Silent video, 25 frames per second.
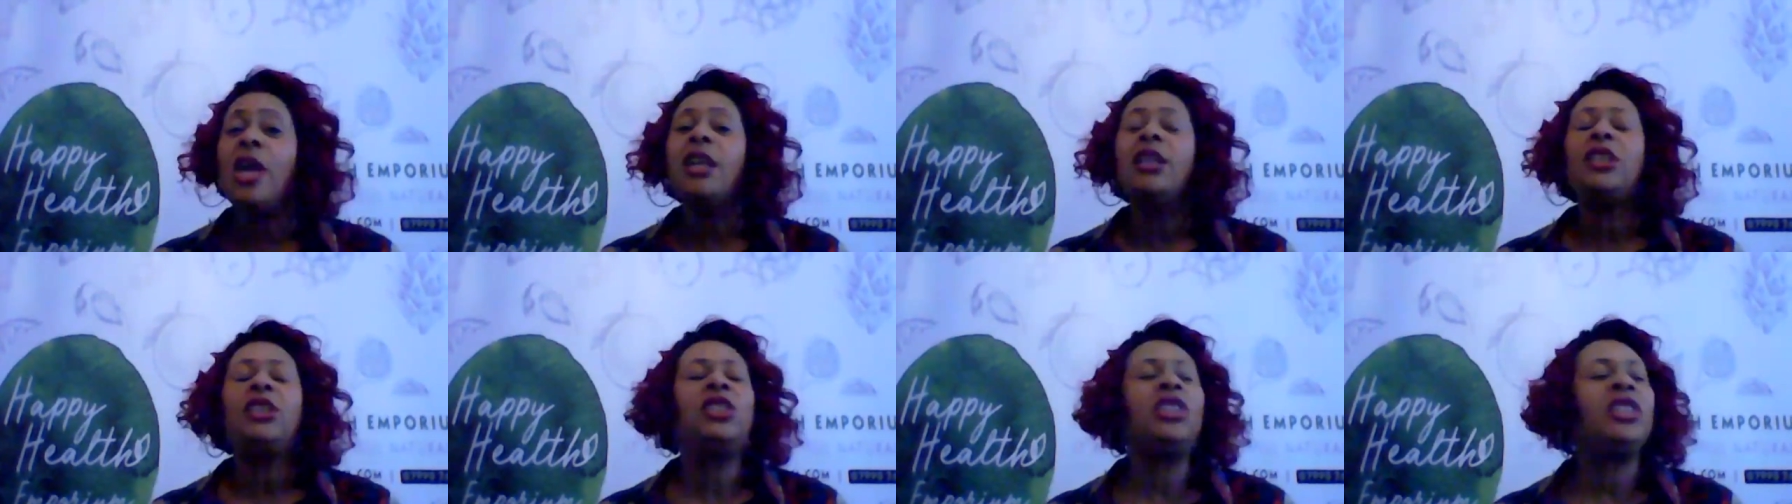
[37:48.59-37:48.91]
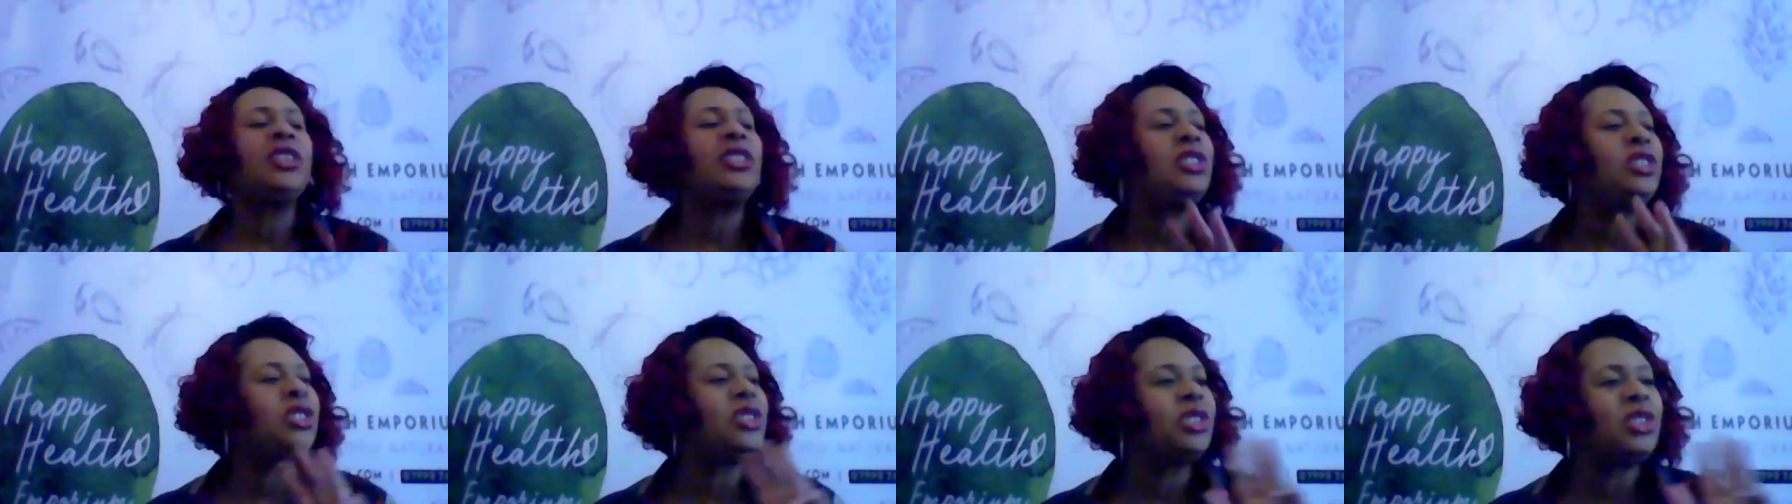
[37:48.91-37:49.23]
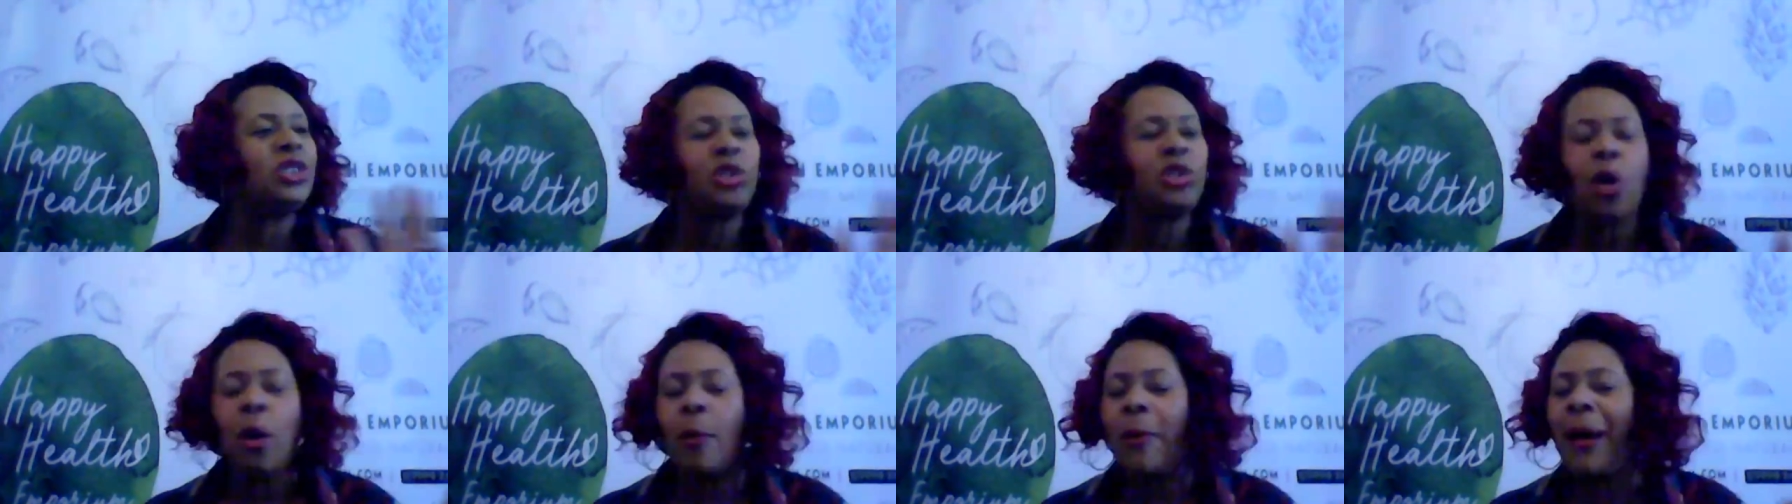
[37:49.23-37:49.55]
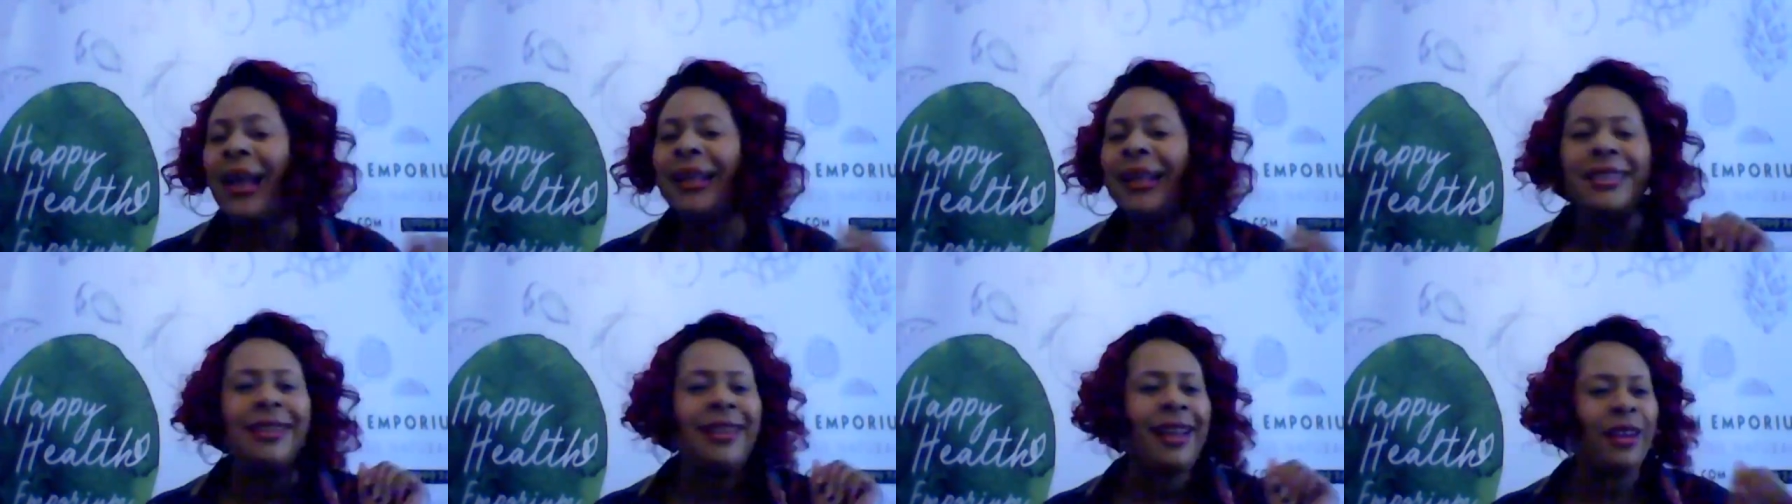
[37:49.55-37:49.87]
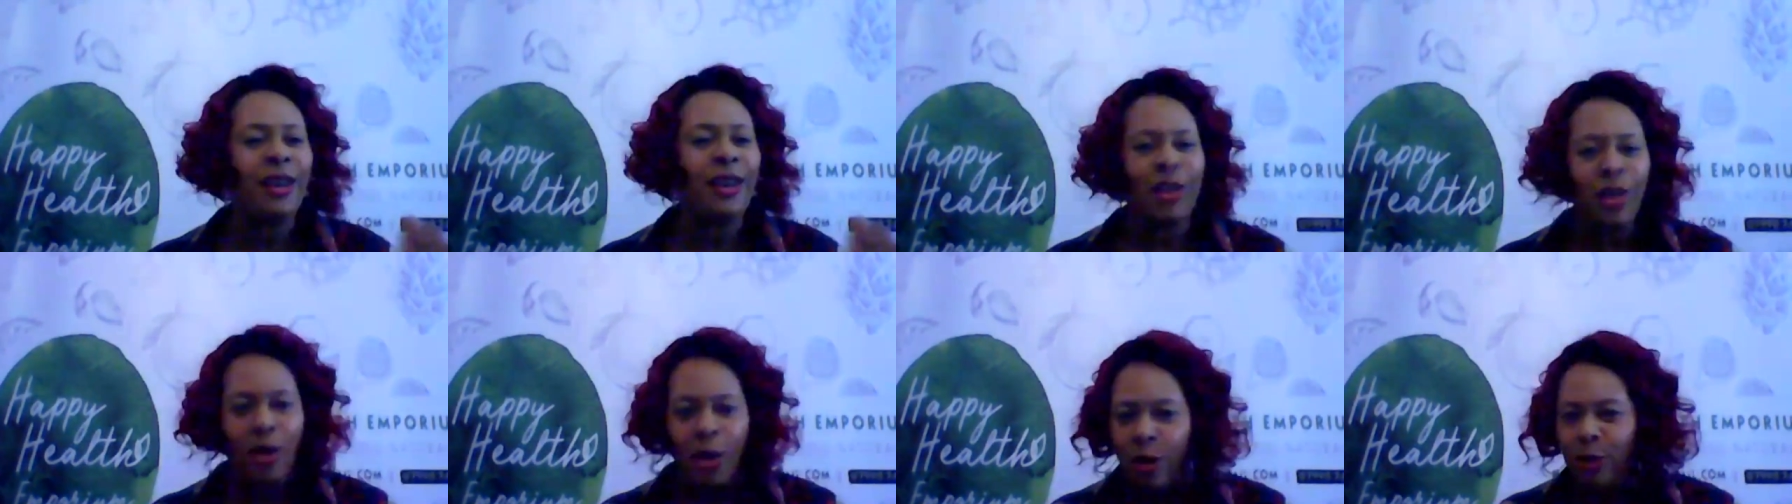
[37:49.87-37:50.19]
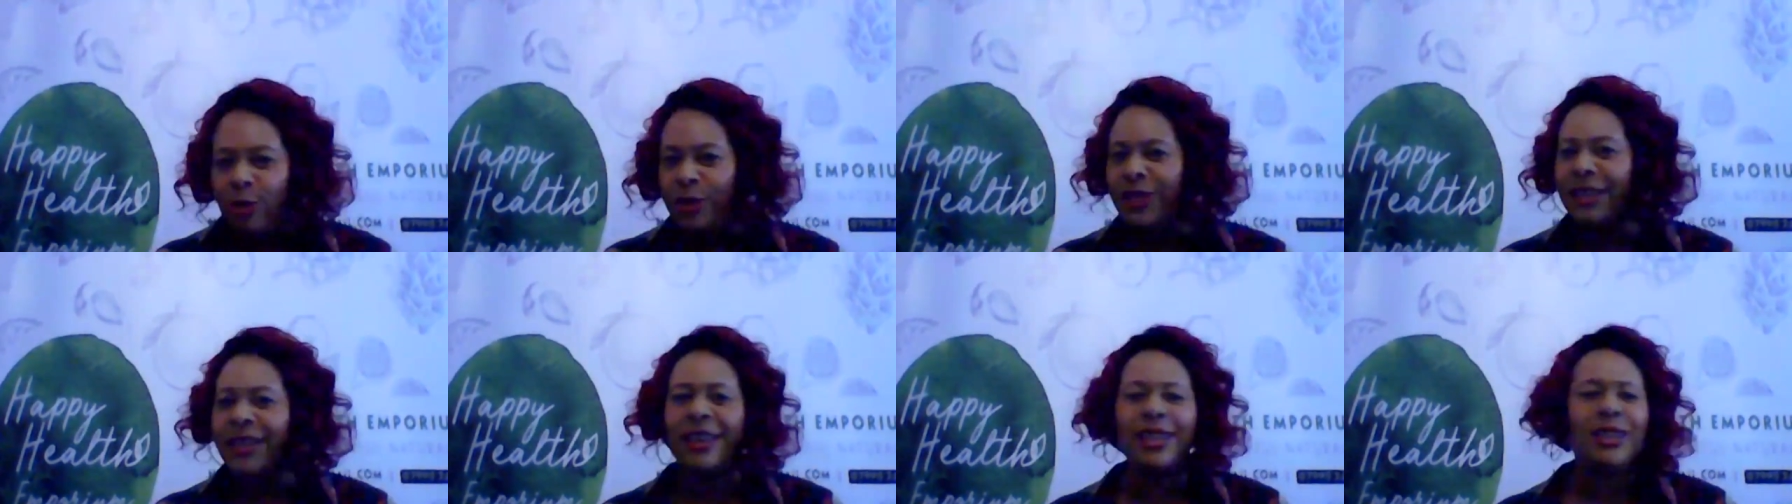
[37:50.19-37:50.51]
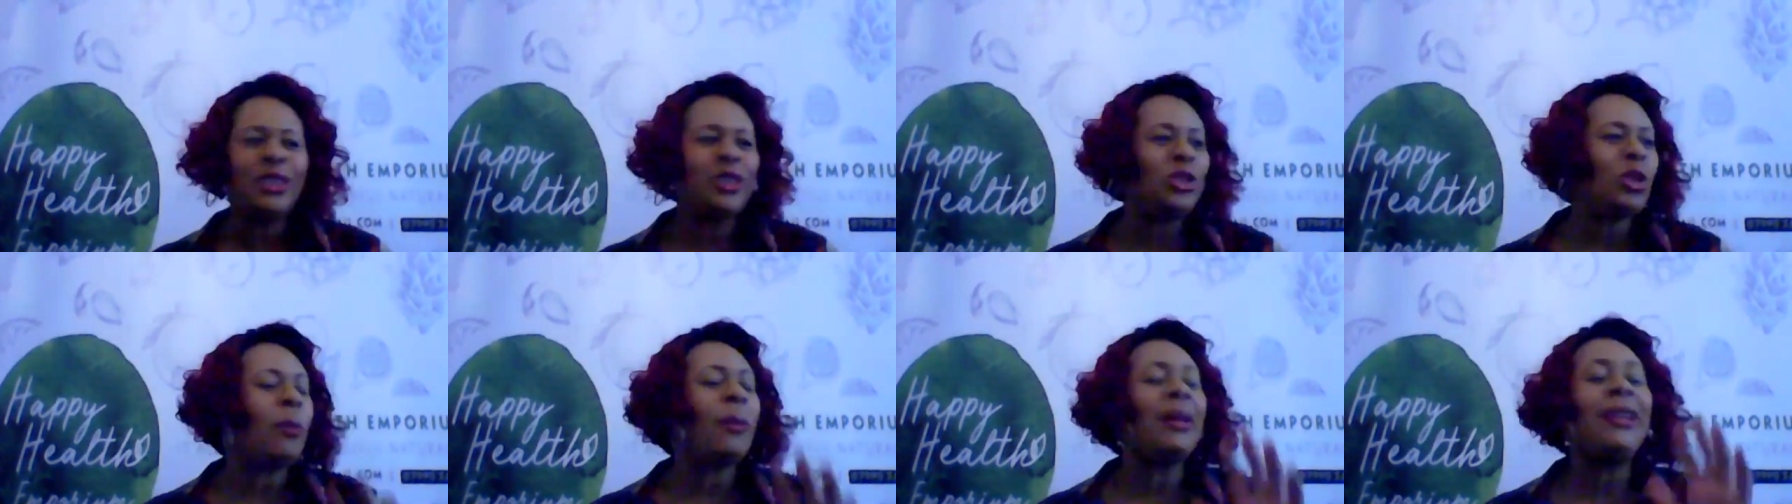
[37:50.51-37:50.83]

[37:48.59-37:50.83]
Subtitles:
Just stop acting like a gold digger. Stop.